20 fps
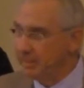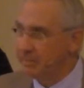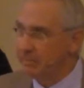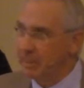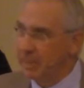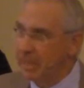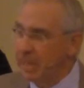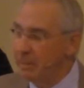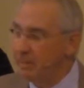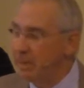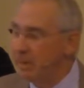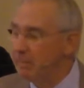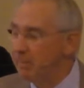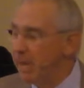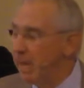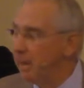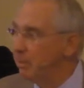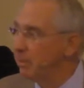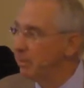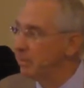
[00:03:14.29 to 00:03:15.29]
become a
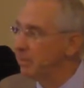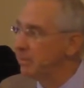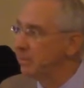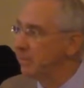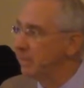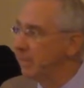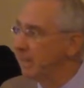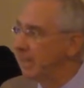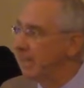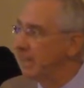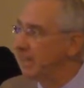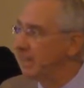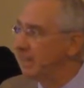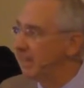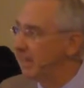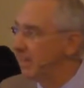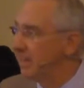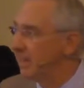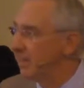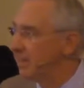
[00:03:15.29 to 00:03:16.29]
Bible
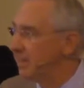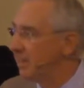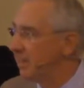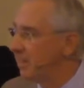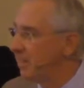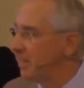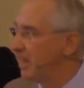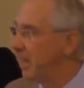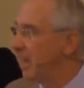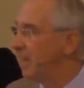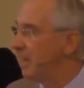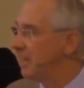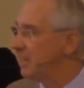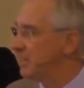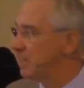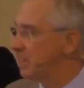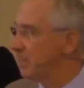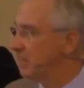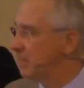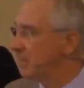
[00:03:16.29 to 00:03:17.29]
and
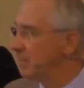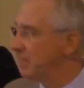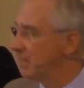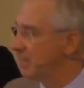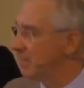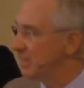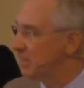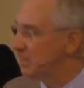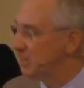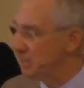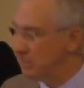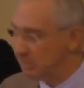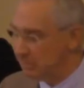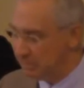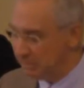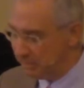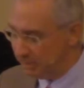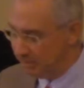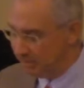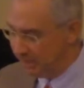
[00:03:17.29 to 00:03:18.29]
theology
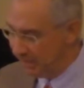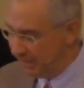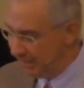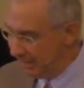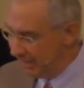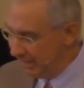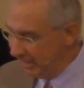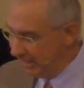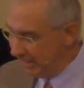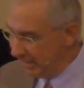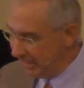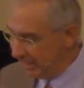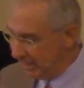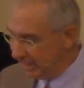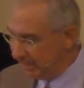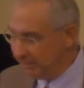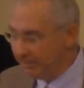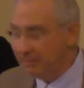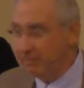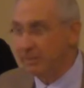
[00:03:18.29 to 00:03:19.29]
student,
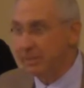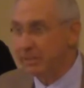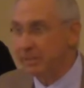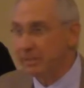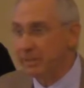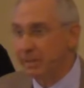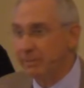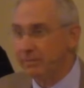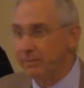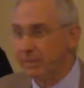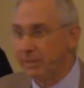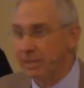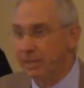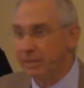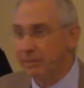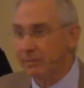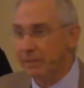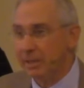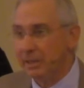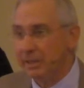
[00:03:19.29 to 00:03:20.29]
which you have to
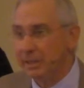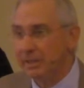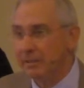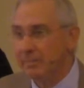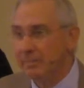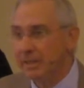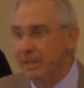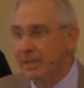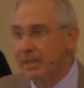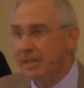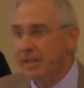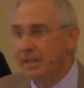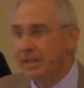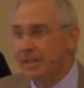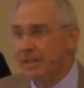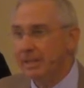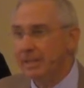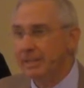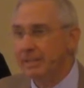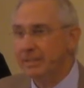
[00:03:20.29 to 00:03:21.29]
take Greek.
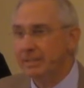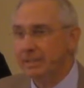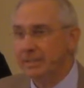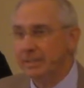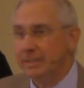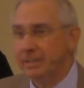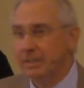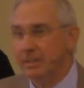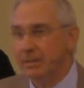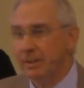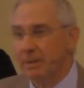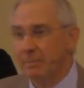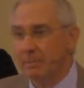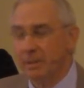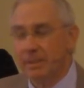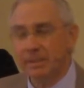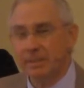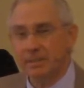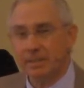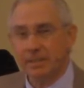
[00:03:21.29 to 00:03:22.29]
And he said, "You know, I'm
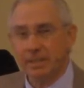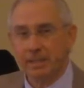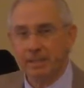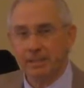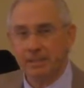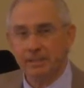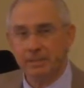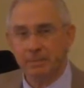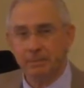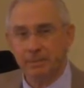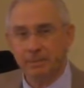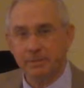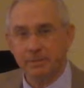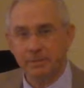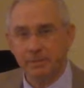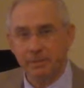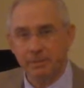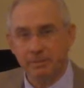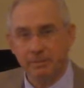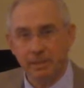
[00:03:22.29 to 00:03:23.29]
in the second
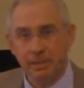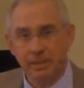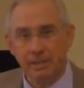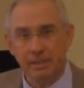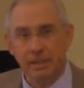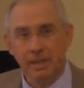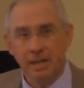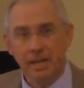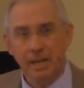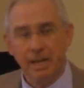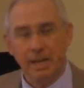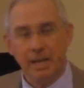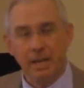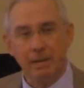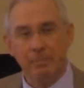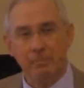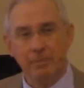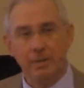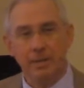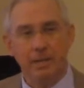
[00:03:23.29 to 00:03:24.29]
semester of Greek, and
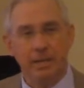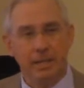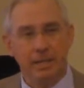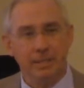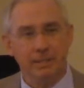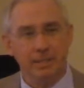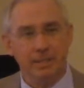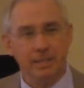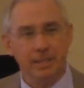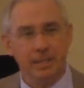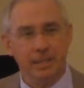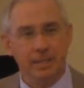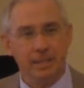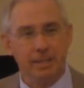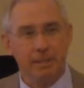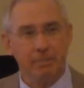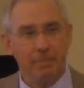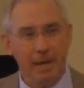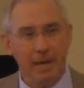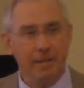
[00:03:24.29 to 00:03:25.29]
I'm realizing that
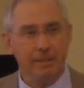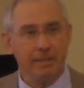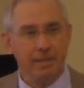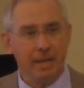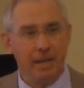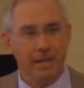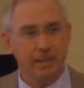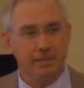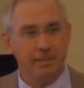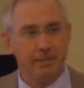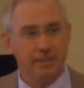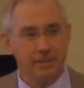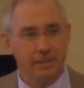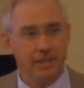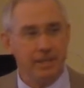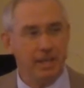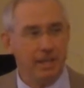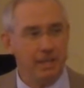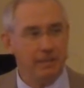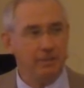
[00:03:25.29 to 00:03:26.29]
the math guys are
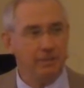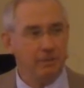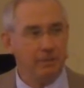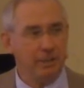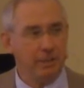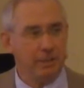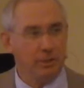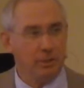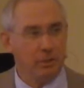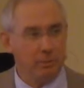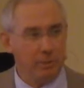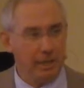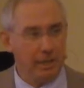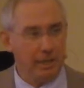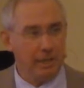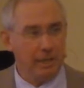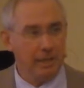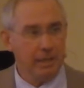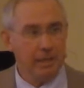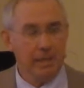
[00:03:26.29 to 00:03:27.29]
the guys who get
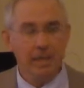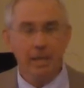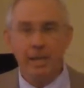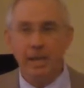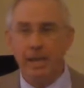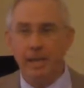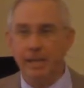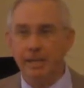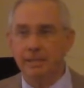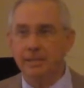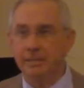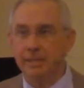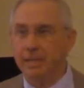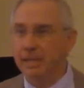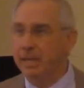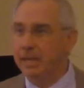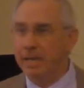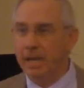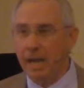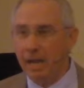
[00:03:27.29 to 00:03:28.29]
Greek." And he said,
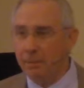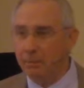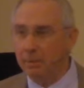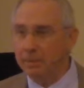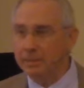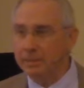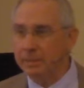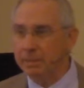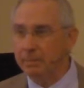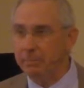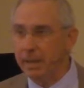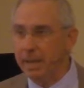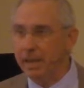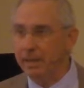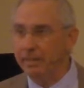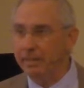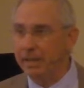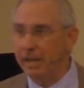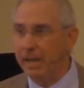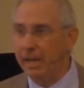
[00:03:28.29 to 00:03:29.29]
"And I wasn't a
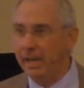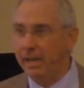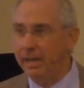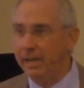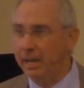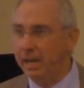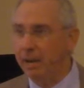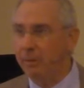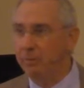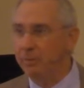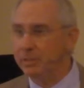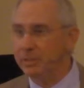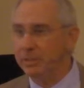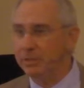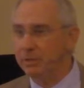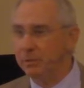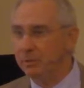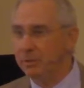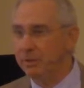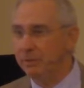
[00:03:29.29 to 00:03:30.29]
math guy, and I
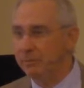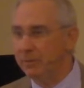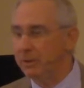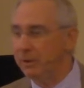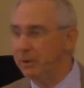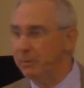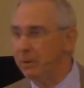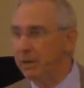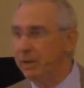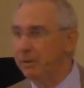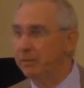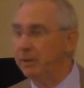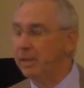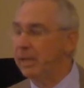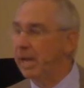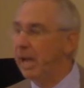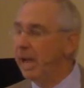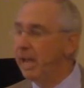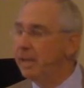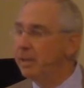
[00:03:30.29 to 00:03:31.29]
wasn't doing very well in
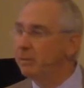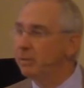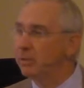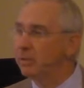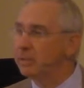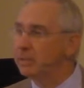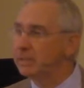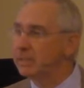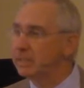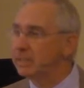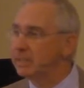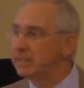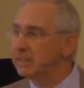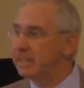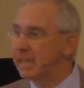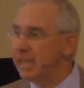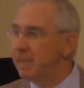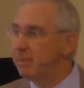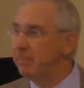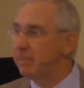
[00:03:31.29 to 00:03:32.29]
Greek. I noticed the
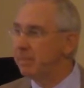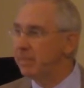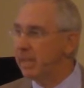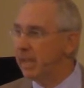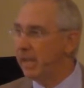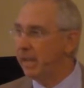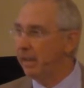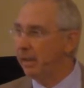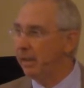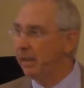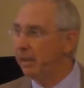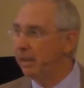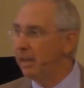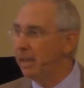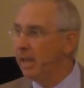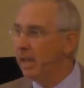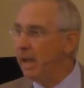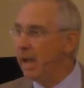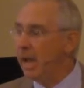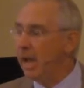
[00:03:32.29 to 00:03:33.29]
same thing.
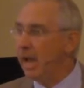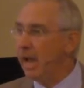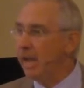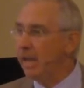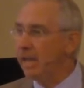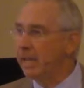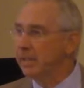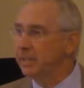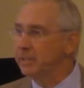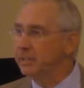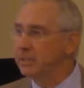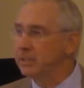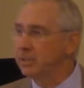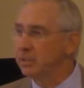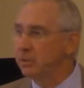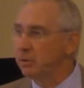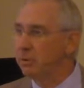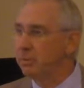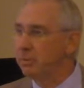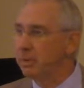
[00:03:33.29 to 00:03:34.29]
I had
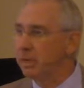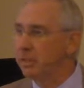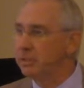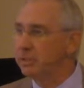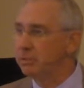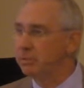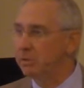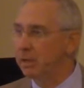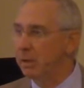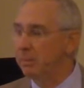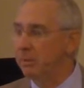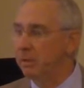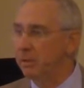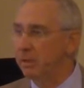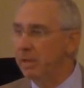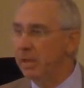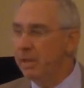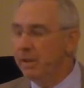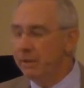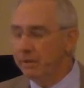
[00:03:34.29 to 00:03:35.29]
so much
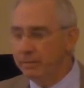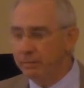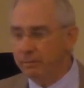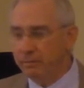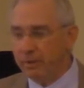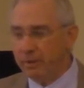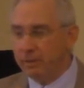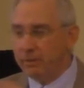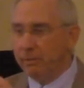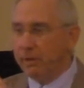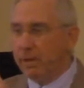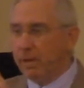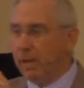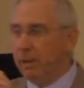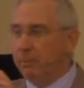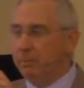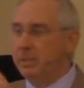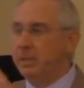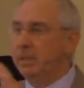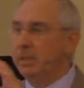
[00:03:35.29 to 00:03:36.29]
trouble figuring
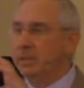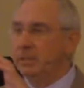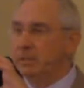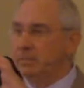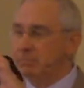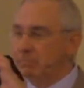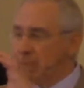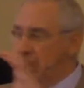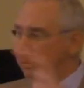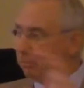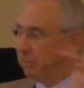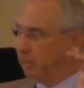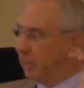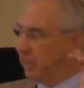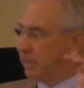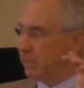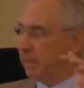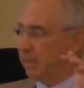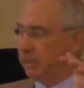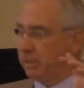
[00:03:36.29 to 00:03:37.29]
out, because a
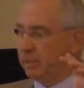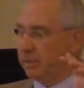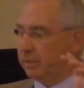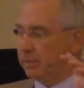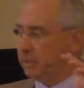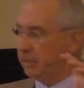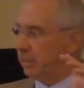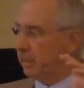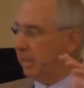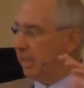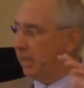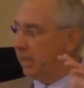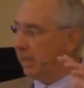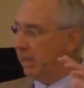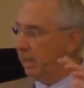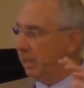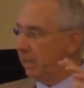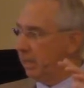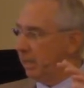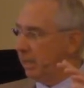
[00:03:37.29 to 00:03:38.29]
Greek sentence is like
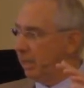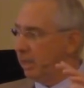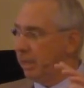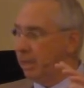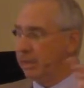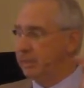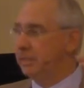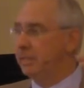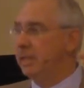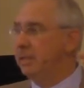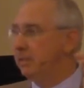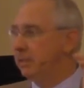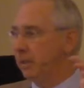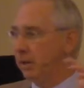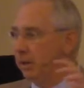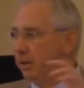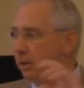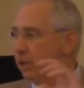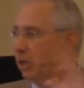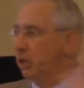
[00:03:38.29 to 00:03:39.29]

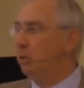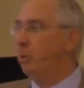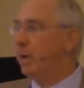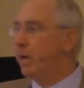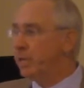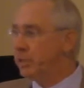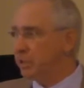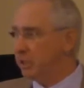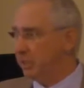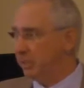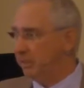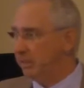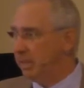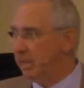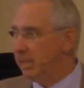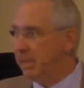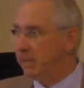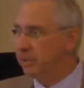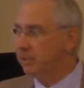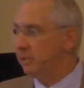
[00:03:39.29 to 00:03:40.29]
an equation.
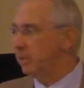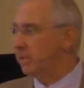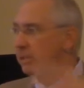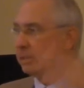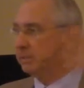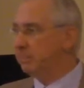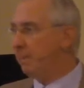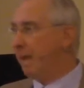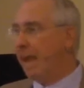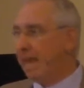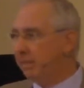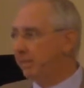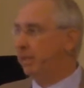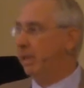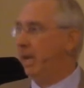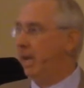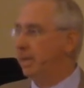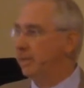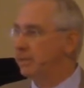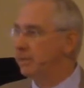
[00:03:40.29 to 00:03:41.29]
So these math
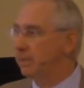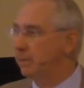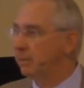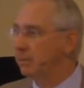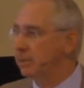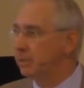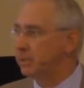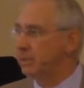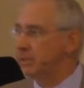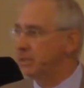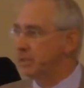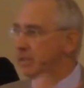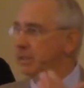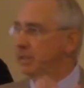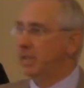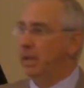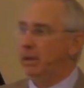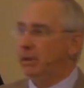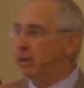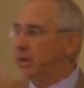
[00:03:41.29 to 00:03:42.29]
guys, they would just
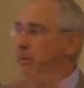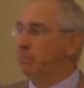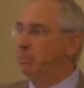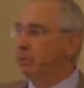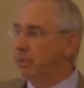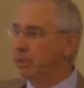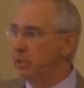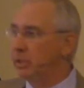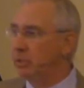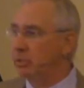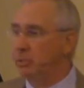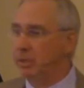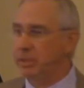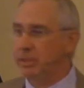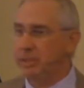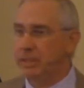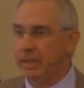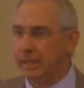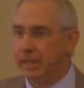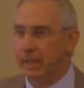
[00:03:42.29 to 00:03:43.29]
sit down there and put the
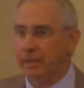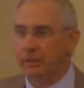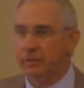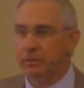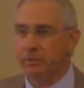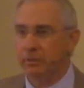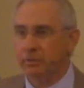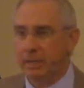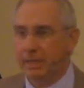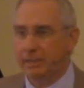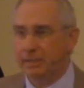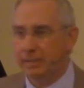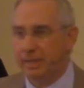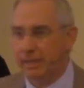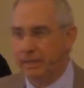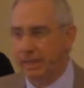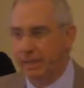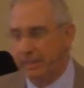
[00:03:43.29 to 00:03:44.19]
equation together and translate